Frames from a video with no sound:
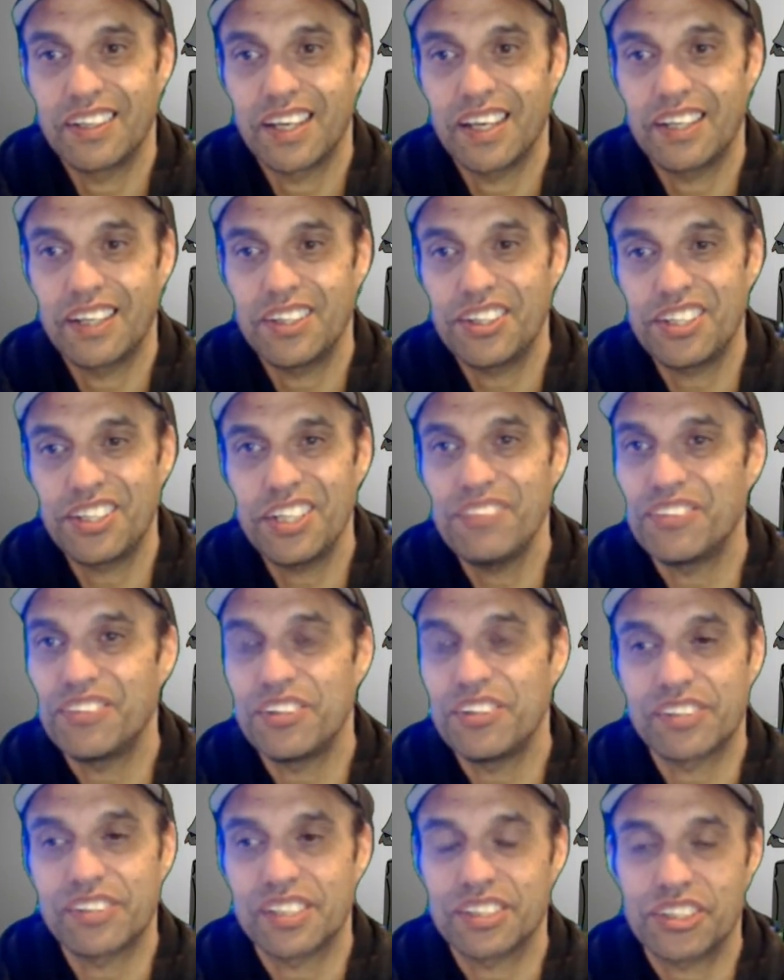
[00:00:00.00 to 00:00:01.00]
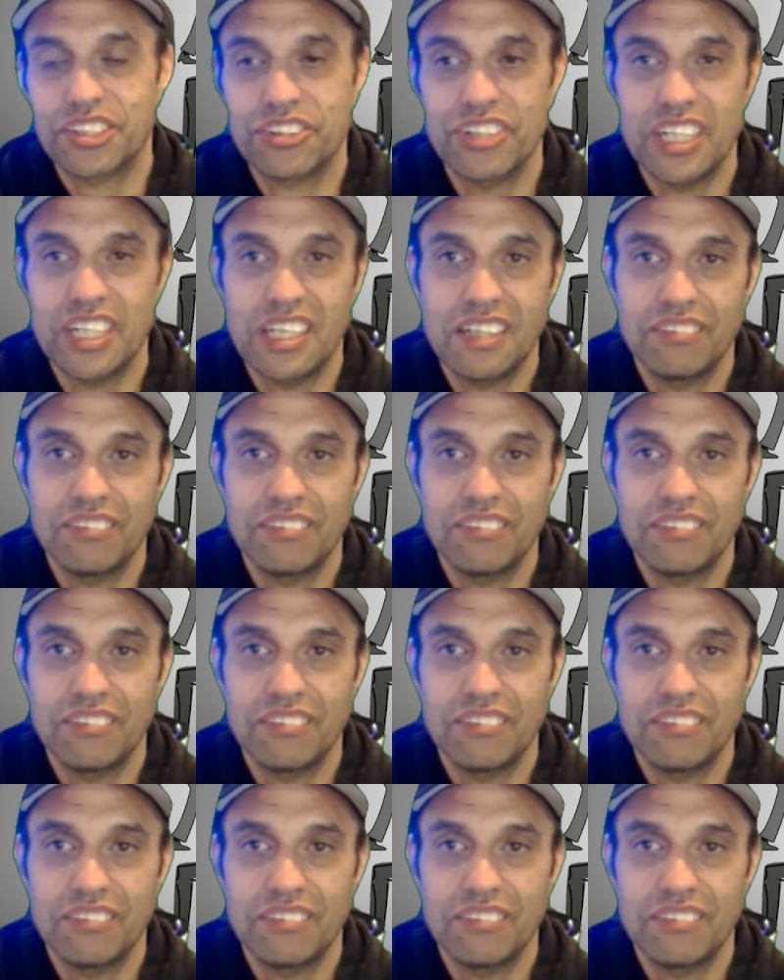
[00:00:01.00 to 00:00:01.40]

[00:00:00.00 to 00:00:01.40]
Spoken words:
And you can even use history.